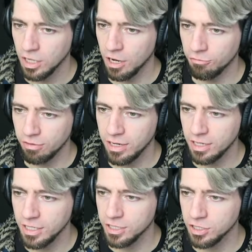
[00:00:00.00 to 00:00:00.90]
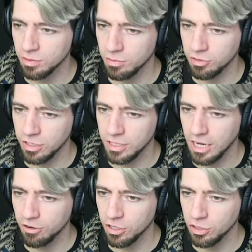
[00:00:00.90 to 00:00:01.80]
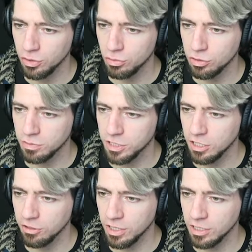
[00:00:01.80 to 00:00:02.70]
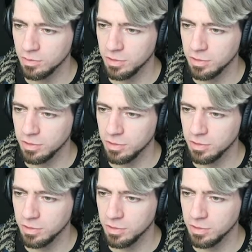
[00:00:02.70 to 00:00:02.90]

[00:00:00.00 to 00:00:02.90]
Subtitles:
a red leader submarine carrying huge materia is